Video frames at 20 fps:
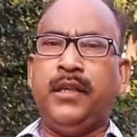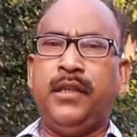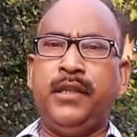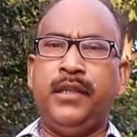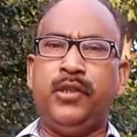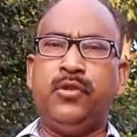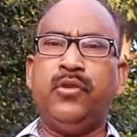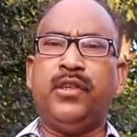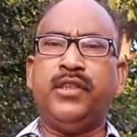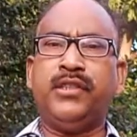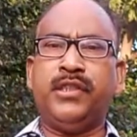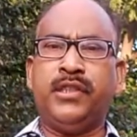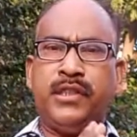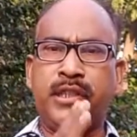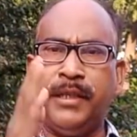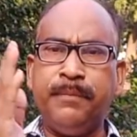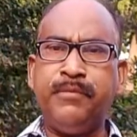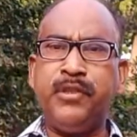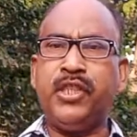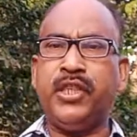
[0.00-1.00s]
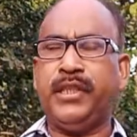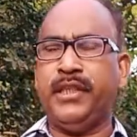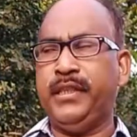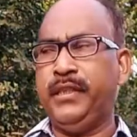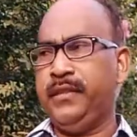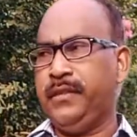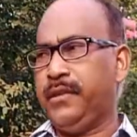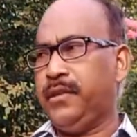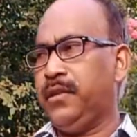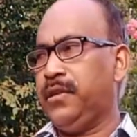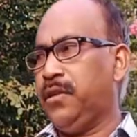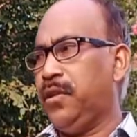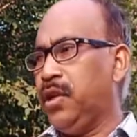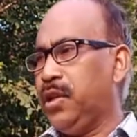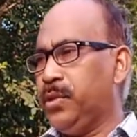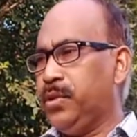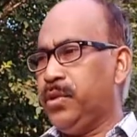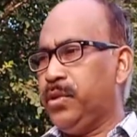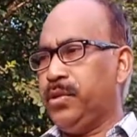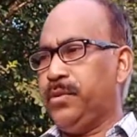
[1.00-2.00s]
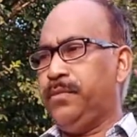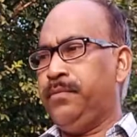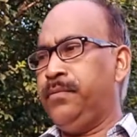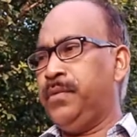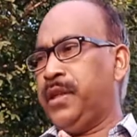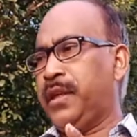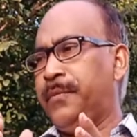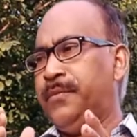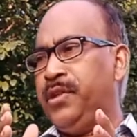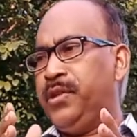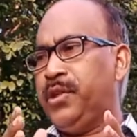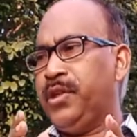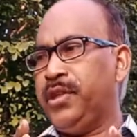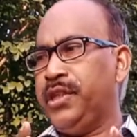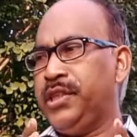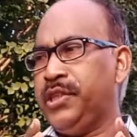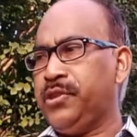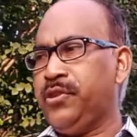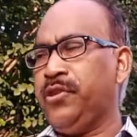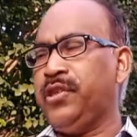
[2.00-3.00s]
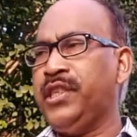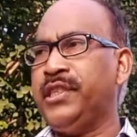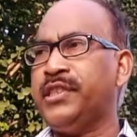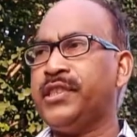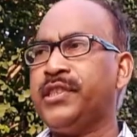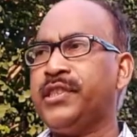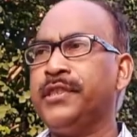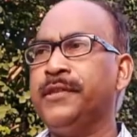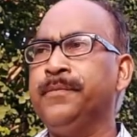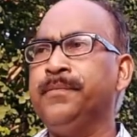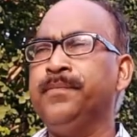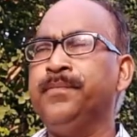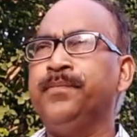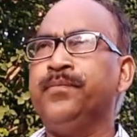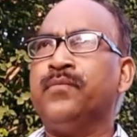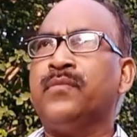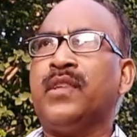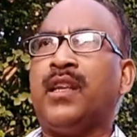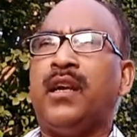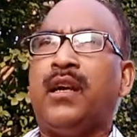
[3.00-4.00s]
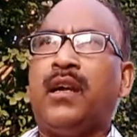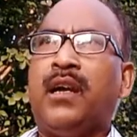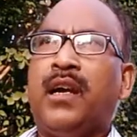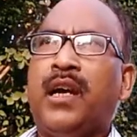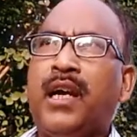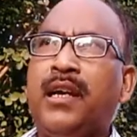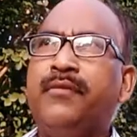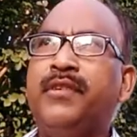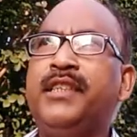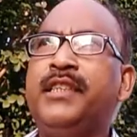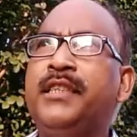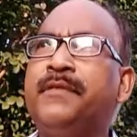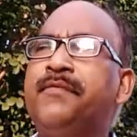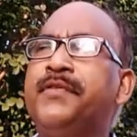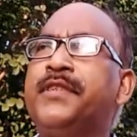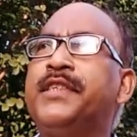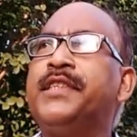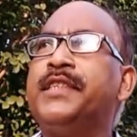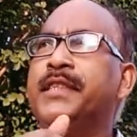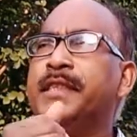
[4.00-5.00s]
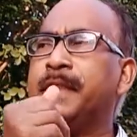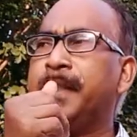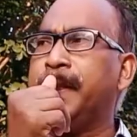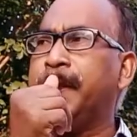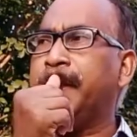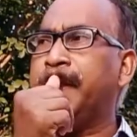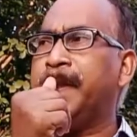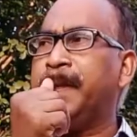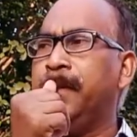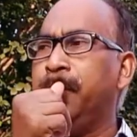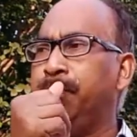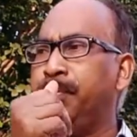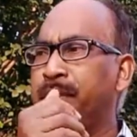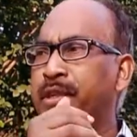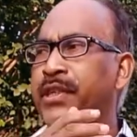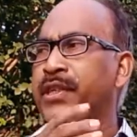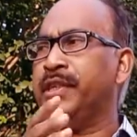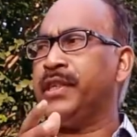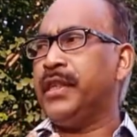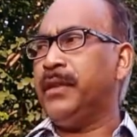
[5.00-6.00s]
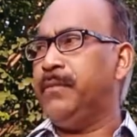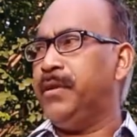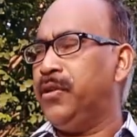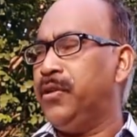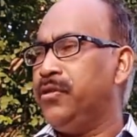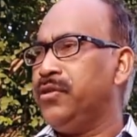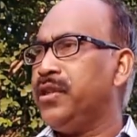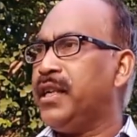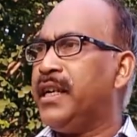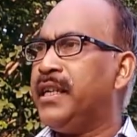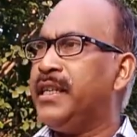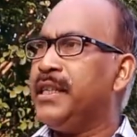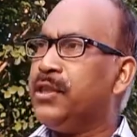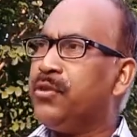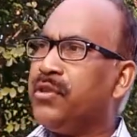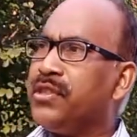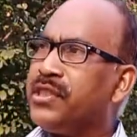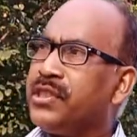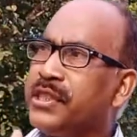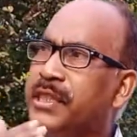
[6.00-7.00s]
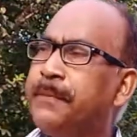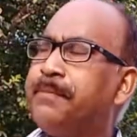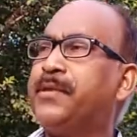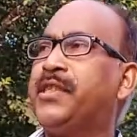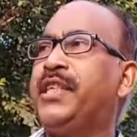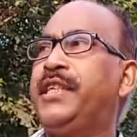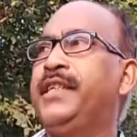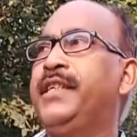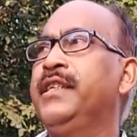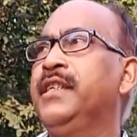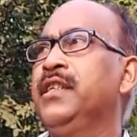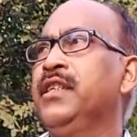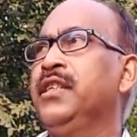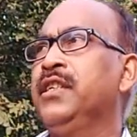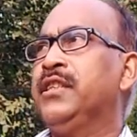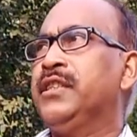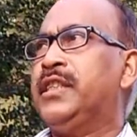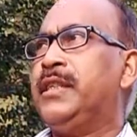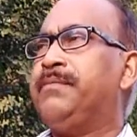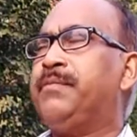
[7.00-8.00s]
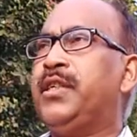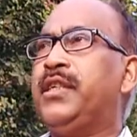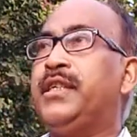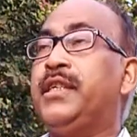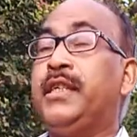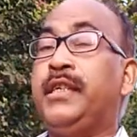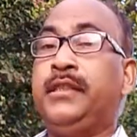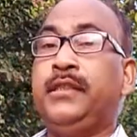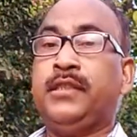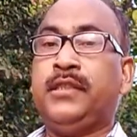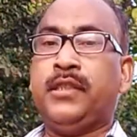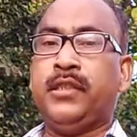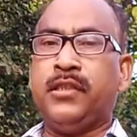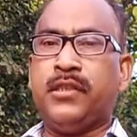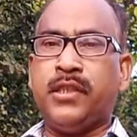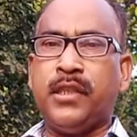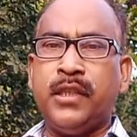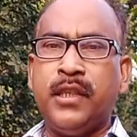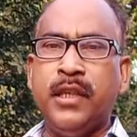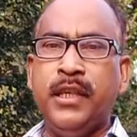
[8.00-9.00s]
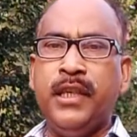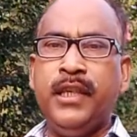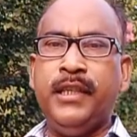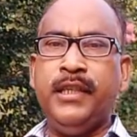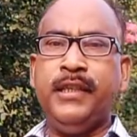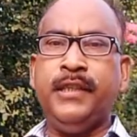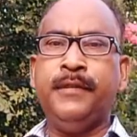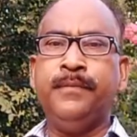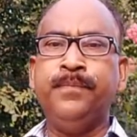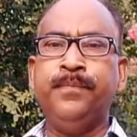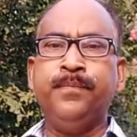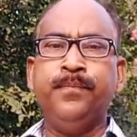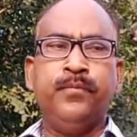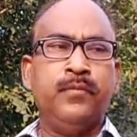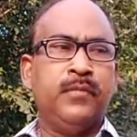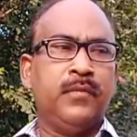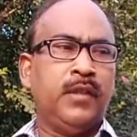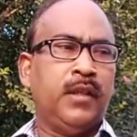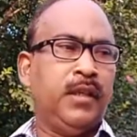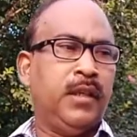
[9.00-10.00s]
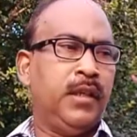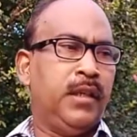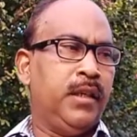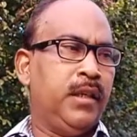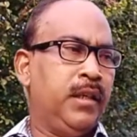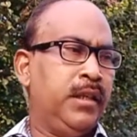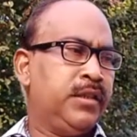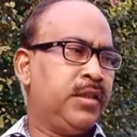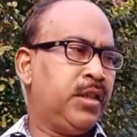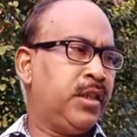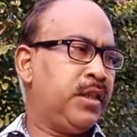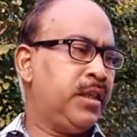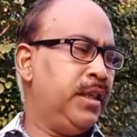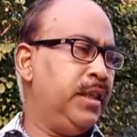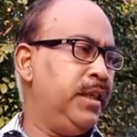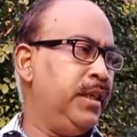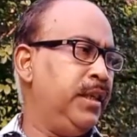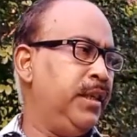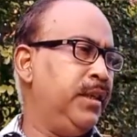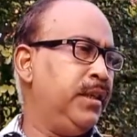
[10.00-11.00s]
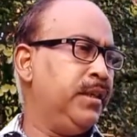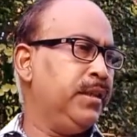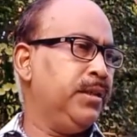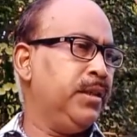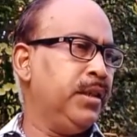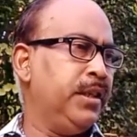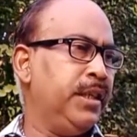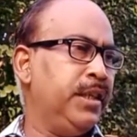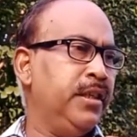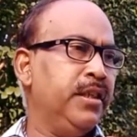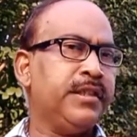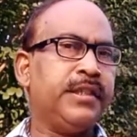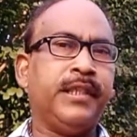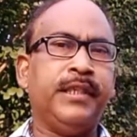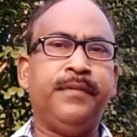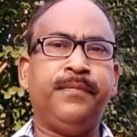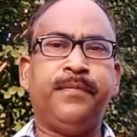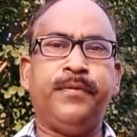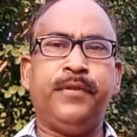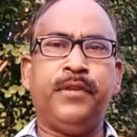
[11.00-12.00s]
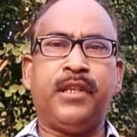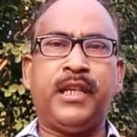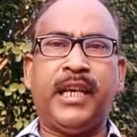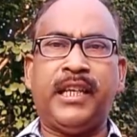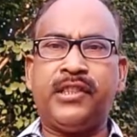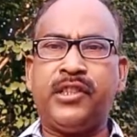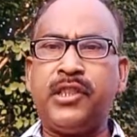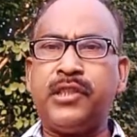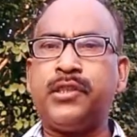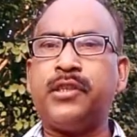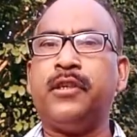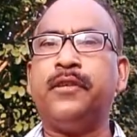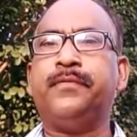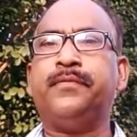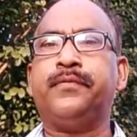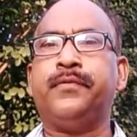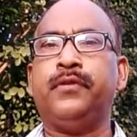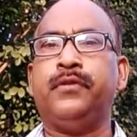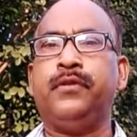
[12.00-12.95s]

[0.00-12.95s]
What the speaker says: it was shifted. Although I mean the historians have a different opinion about, and it was shifted in suddenly the readership catches of